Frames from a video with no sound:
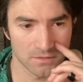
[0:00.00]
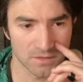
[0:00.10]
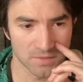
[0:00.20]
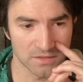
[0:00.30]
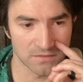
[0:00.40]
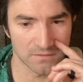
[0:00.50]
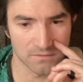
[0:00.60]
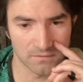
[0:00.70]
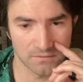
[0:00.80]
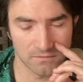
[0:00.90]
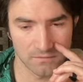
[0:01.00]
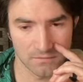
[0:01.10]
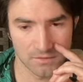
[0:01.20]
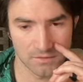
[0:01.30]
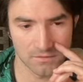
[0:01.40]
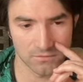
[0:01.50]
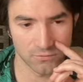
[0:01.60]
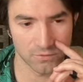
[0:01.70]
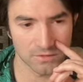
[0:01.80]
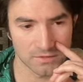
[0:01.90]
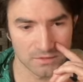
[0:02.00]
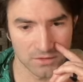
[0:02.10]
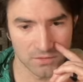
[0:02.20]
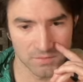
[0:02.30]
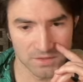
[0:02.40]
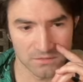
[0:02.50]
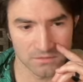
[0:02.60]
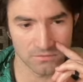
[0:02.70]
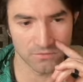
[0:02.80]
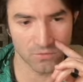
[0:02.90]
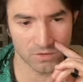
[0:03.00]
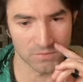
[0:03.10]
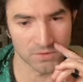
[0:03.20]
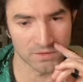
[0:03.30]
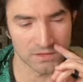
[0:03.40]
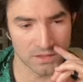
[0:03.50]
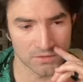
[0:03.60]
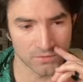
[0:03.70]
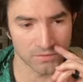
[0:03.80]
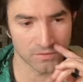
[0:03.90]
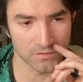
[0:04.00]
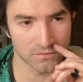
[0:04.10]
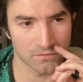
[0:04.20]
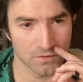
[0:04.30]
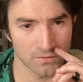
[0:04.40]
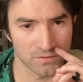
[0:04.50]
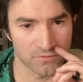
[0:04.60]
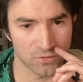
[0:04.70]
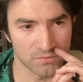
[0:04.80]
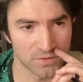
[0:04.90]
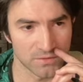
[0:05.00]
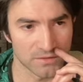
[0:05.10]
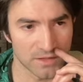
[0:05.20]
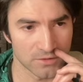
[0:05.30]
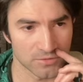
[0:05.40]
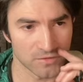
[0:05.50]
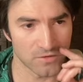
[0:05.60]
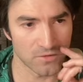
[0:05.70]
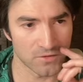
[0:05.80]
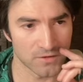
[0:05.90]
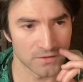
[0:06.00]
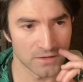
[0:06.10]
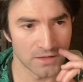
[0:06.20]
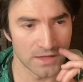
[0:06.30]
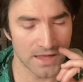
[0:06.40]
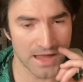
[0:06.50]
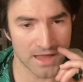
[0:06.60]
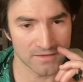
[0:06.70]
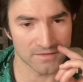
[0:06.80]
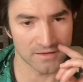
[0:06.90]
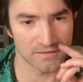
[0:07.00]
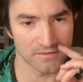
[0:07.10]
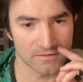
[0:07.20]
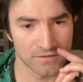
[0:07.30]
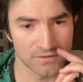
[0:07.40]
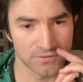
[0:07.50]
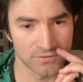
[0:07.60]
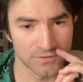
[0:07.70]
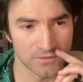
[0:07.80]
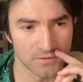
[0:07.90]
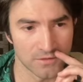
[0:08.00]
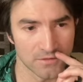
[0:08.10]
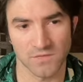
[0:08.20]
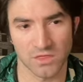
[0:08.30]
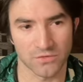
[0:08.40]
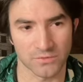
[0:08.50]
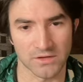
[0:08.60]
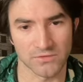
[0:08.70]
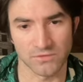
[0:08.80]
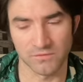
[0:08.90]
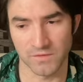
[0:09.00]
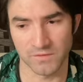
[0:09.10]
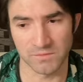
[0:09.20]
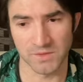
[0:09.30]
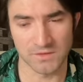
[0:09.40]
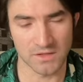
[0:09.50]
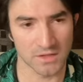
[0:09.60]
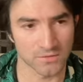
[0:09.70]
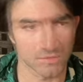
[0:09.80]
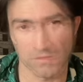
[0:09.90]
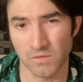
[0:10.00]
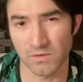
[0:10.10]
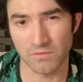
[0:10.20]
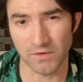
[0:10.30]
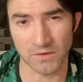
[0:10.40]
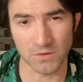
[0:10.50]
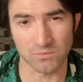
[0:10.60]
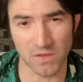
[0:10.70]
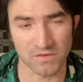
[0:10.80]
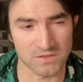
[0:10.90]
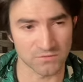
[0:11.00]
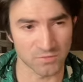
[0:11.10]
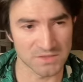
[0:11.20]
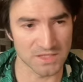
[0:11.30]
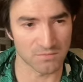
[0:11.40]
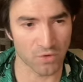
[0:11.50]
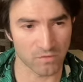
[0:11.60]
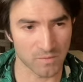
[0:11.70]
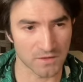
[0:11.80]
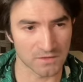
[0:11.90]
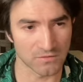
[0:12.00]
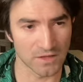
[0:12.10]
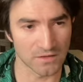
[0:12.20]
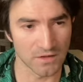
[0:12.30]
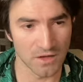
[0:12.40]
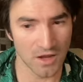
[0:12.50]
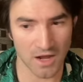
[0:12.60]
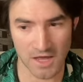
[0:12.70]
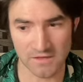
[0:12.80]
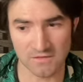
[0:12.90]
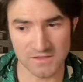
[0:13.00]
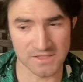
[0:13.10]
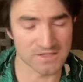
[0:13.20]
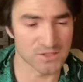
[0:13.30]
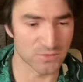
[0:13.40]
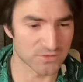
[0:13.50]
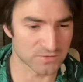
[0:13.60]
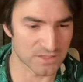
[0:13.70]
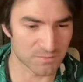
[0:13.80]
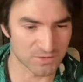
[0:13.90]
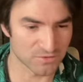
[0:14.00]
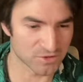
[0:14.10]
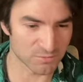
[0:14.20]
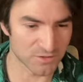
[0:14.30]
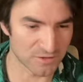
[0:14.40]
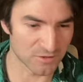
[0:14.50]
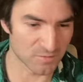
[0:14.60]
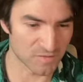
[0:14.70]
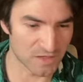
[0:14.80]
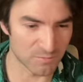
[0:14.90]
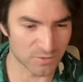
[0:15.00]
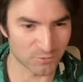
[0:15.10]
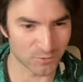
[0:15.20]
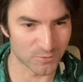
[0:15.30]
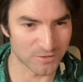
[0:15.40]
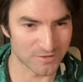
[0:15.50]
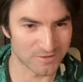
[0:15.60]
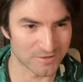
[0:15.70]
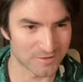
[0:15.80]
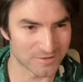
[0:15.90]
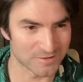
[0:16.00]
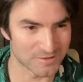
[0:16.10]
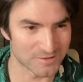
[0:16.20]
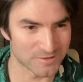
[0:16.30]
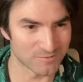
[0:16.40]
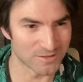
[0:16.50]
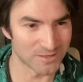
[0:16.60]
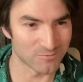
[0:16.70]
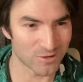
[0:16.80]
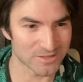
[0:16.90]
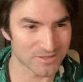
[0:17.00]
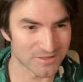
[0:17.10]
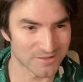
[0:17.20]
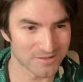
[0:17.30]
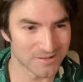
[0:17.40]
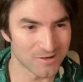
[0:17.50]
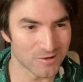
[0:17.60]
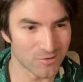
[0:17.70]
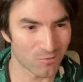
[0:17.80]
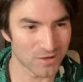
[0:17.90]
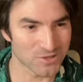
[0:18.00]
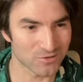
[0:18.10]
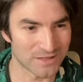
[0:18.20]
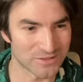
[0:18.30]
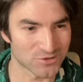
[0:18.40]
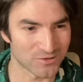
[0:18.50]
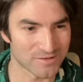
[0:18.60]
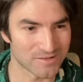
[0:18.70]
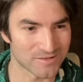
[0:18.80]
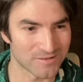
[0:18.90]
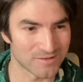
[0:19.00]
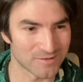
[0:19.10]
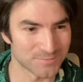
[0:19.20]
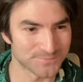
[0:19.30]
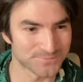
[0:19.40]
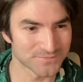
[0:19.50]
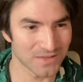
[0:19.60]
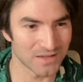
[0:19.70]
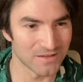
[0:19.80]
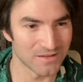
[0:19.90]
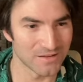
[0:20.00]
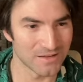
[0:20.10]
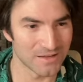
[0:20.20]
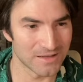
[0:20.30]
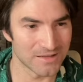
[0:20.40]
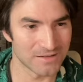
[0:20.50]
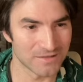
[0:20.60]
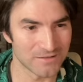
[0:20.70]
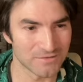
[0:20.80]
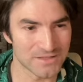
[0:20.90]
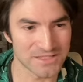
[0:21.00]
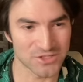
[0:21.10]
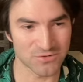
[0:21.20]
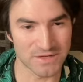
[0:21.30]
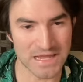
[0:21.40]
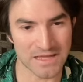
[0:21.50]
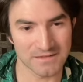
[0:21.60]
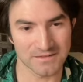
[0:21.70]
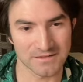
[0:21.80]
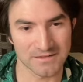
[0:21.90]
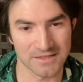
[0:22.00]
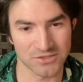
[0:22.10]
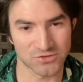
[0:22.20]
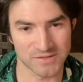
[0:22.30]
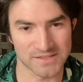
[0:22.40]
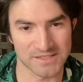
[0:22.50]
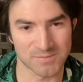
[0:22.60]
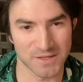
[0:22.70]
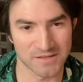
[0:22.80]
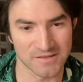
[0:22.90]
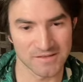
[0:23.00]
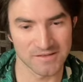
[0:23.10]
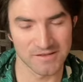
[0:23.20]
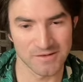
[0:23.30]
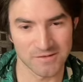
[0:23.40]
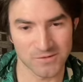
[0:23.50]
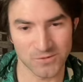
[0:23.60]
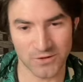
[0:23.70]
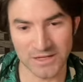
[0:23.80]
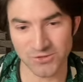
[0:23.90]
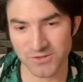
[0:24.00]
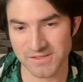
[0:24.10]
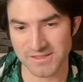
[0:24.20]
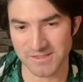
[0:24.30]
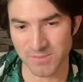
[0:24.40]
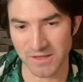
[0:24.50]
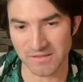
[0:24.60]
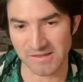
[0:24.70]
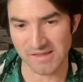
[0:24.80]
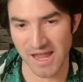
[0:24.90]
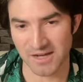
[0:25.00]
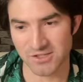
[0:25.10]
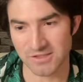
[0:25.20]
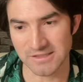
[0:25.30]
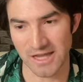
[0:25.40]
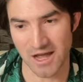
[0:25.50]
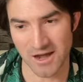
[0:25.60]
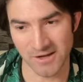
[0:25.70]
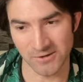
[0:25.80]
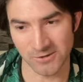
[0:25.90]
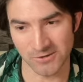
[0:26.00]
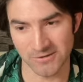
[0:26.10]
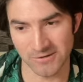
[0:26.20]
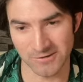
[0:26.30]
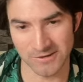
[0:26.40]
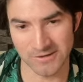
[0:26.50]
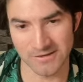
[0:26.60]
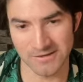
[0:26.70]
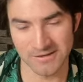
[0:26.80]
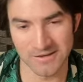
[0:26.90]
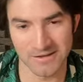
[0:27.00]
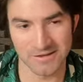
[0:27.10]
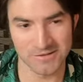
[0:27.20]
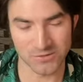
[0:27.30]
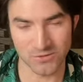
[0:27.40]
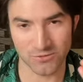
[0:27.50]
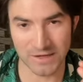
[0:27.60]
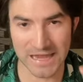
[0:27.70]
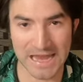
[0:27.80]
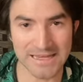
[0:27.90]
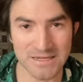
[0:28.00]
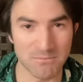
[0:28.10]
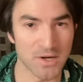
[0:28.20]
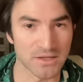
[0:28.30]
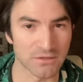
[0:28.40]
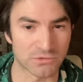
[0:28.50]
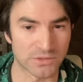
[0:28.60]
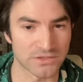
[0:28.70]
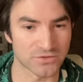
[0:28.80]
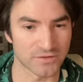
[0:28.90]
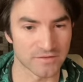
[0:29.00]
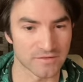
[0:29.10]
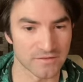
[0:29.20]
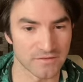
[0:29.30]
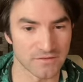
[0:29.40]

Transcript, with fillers: I mean, it's it's really low. I mean, forty million dollars, close to forty million dollars on assets of three hundred and fifty million dollars. So you're in a very good position from a debt perspective. And I think this is so interesting. I'm gonna jump to the income statement real quick because I think this is so neat. Watch this. Watch your interest. Um, this is your net interest expense. So your interest expense is actually higher, okay? So you're gaining money through interest.